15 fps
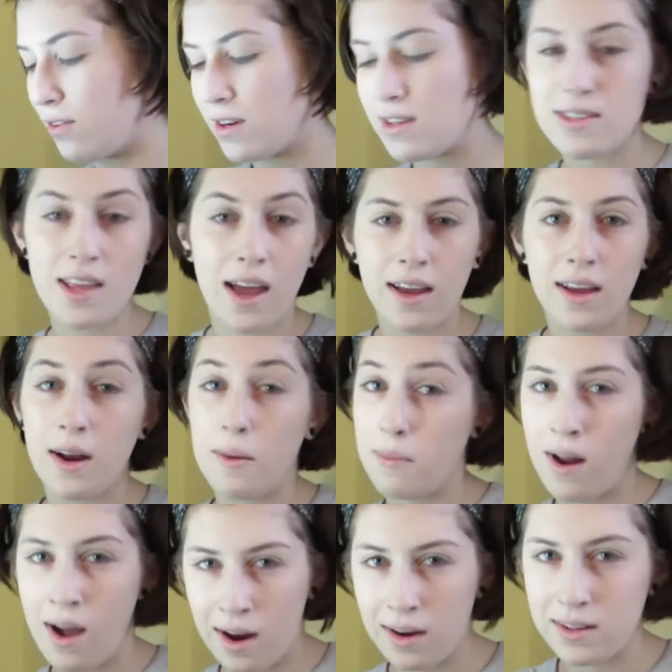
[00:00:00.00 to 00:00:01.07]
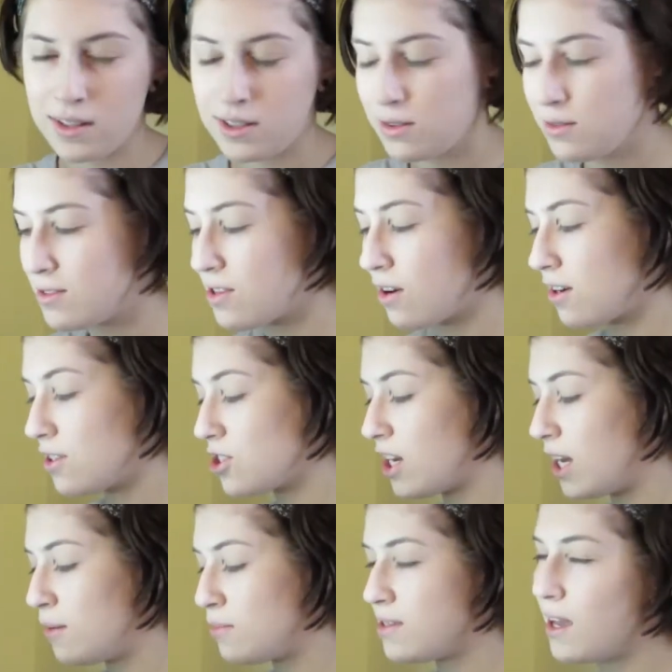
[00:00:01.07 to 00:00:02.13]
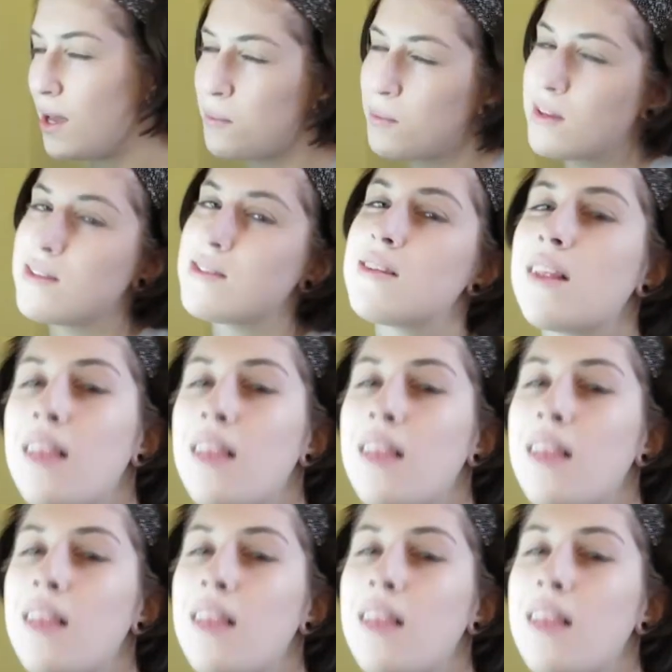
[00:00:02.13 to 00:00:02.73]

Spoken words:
for a second I'm not gonna use Tarte Shape Tape, because